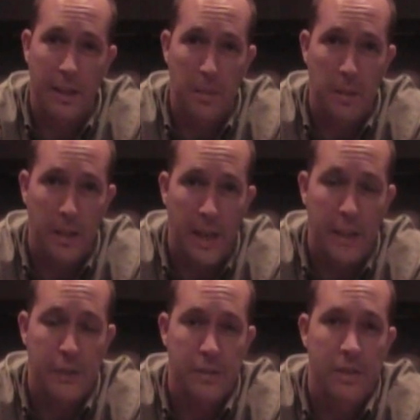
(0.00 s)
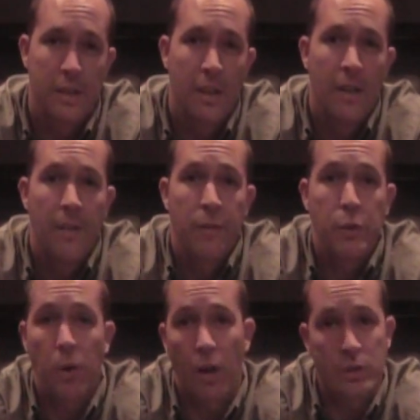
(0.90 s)
communications.
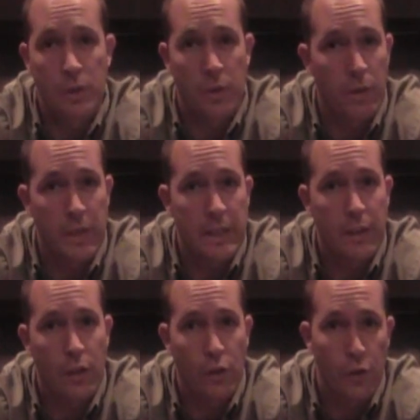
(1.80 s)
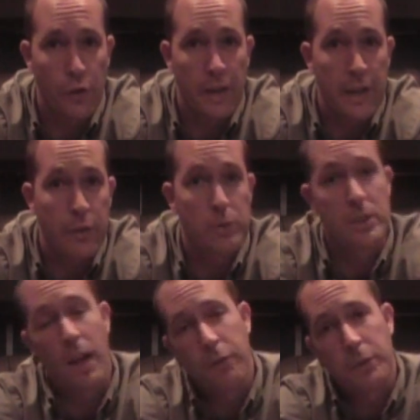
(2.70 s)
You also don't need to learn a new
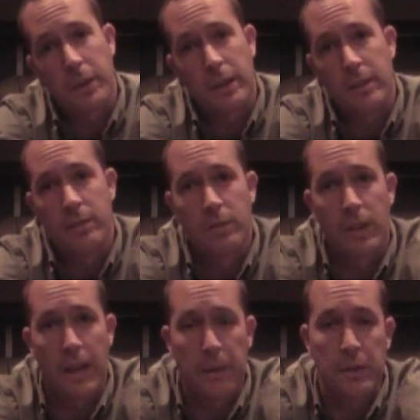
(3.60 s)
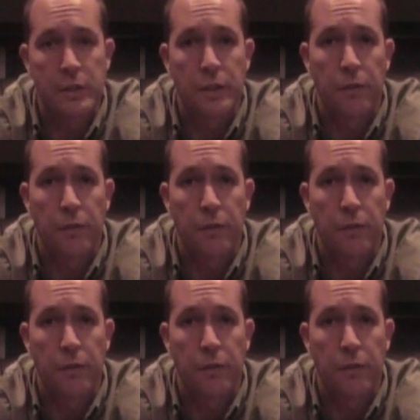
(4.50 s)
software language.